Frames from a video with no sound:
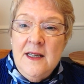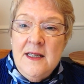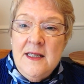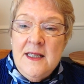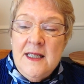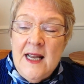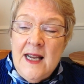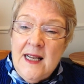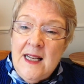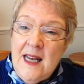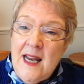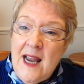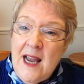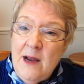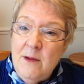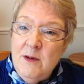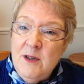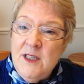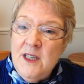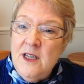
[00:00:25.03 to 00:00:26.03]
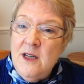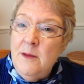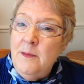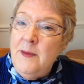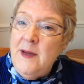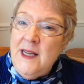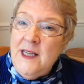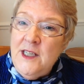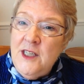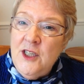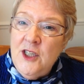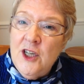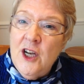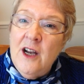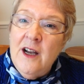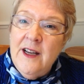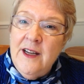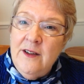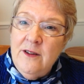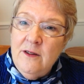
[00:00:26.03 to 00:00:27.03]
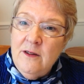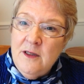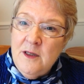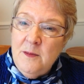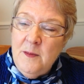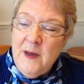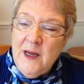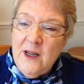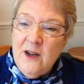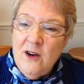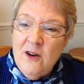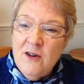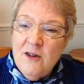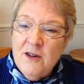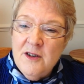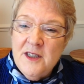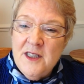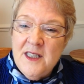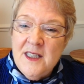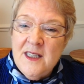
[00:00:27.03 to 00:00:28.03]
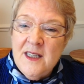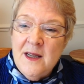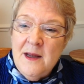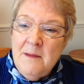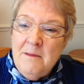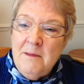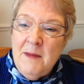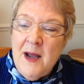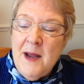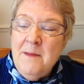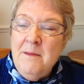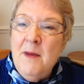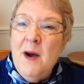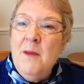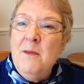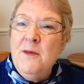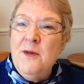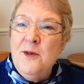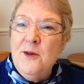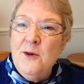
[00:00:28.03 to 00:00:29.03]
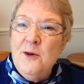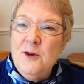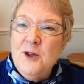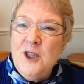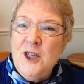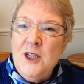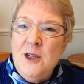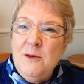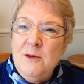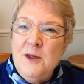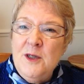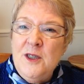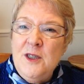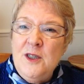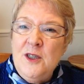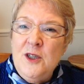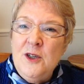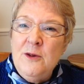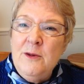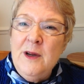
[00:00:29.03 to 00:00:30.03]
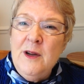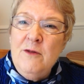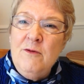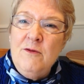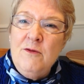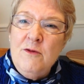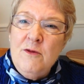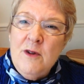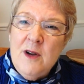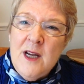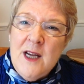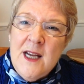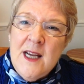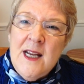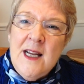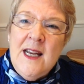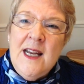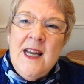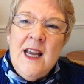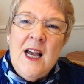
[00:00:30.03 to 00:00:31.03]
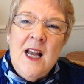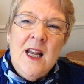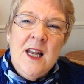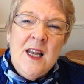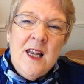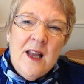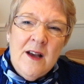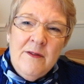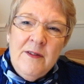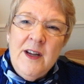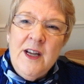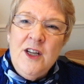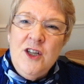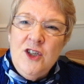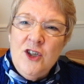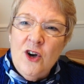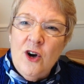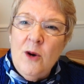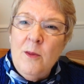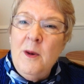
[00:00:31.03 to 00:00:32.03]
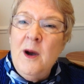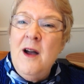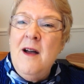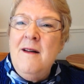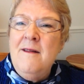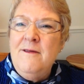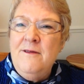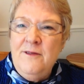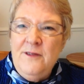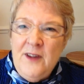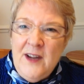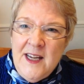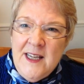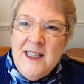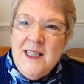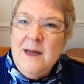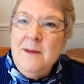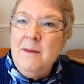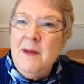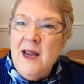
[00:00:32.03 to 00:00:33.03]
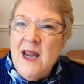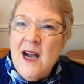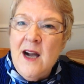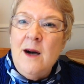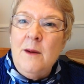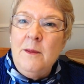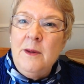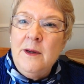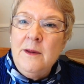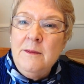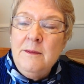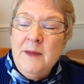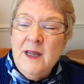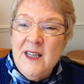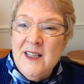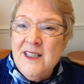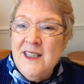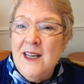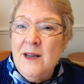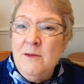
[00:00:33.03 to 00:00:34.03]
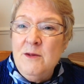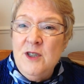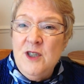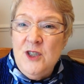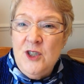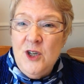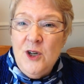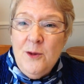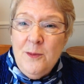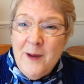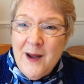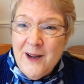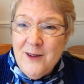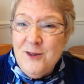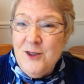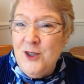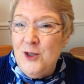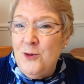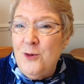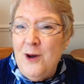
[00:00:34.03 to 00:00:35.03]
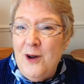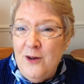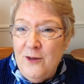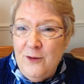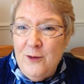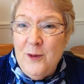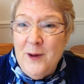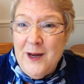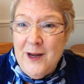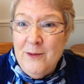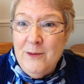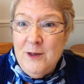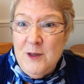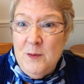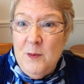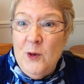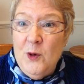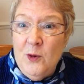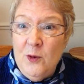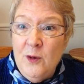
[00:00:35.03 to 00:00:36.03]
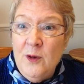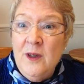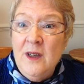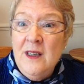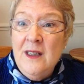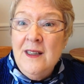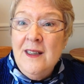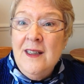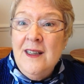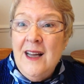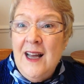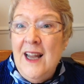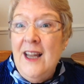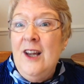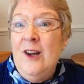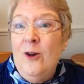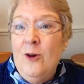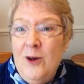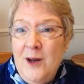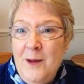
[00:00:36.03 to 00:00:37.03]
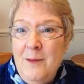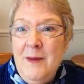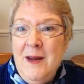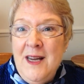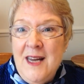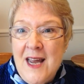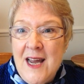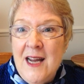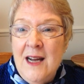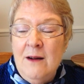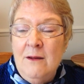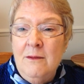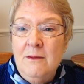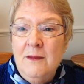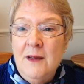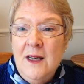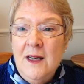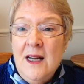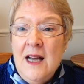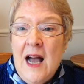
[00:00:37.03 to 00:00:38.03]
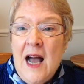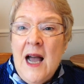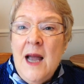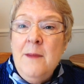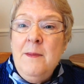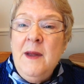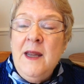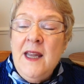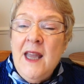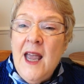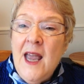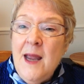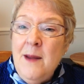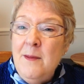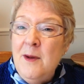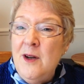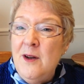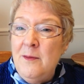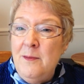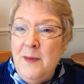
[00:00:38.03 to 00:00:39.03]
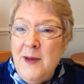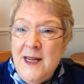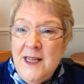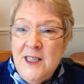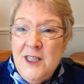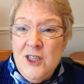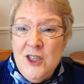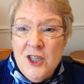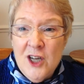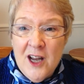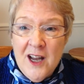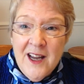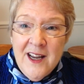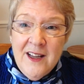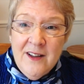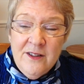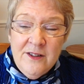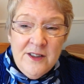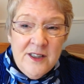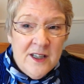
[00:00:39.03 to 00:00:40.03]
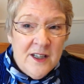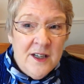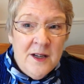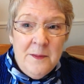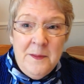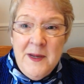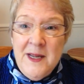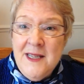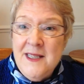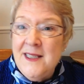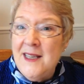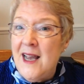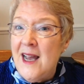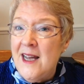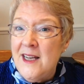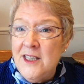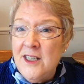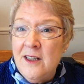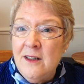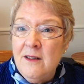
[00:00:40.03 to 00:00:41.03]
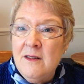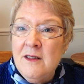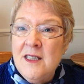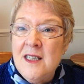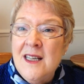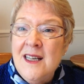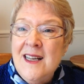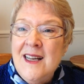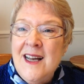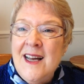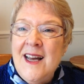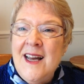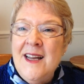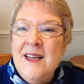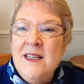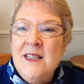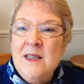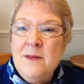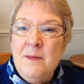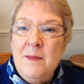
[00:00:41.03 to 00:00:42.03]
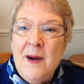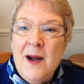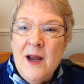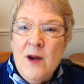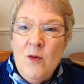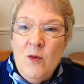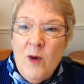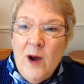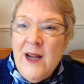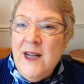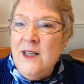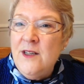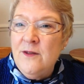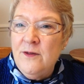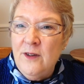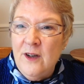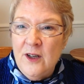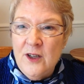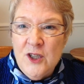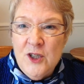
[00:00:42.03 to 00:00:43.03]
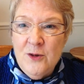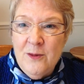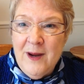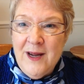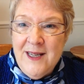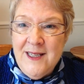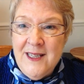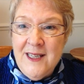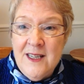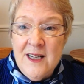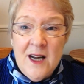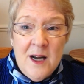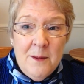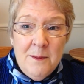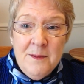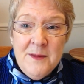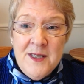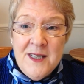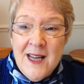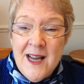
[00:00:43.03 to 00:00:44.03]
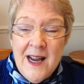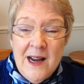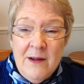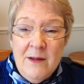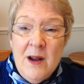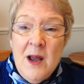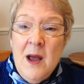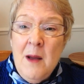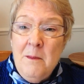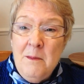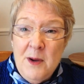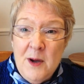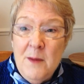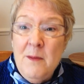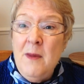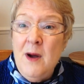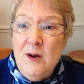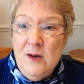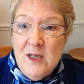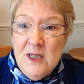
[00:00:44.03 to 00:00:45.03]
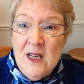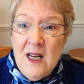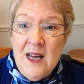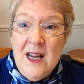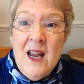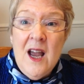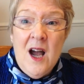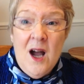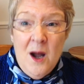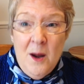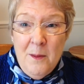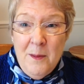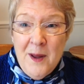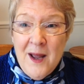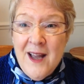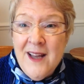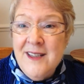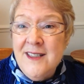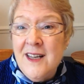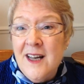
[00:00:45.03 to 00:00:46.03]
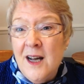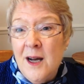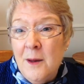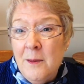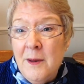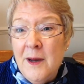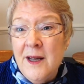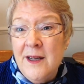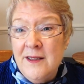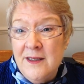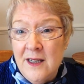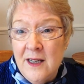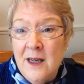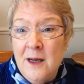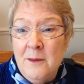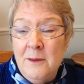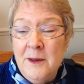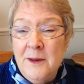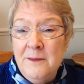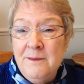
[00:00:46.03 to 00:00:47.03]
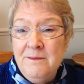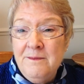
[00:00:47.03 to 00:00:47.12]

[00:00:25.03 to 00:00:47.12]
Sadly, I was an obese child because my mum thought she was doing really a loving job feeding me up because I was £2.12 when I was born, and look at me now. I became an obese child, an obese adult, and my weight fluctuated up and down, but mostly up and up and up.